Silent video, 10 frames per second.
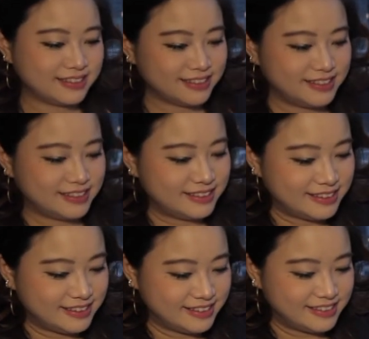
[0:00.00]

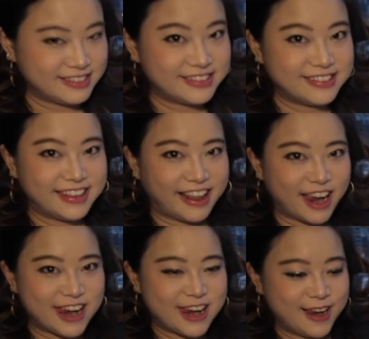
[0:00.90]

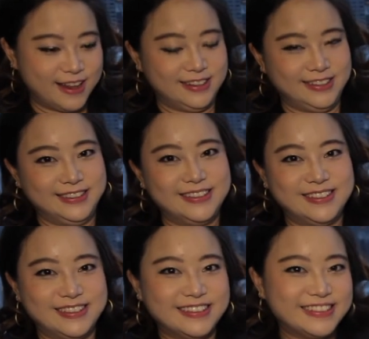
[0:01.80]

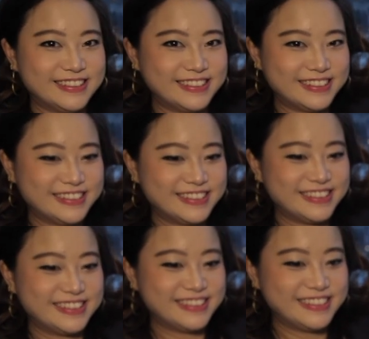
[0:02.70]

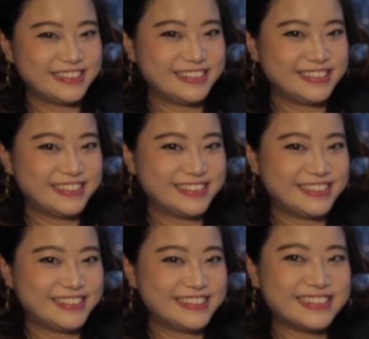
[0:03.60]

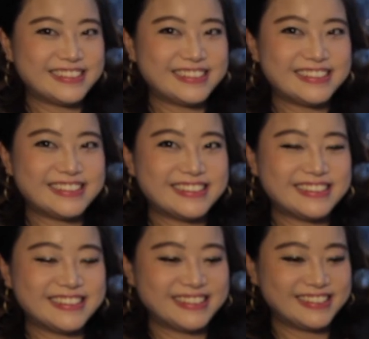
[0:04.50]

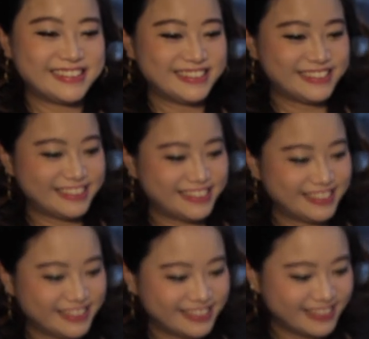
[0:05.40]

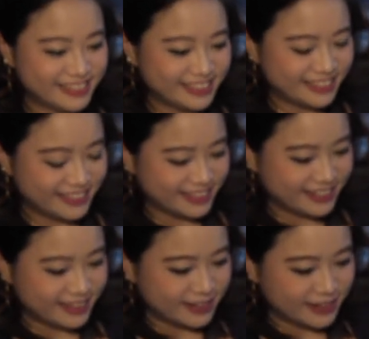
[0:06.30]

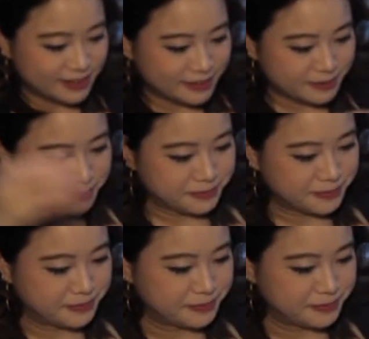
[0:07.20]
[no speech]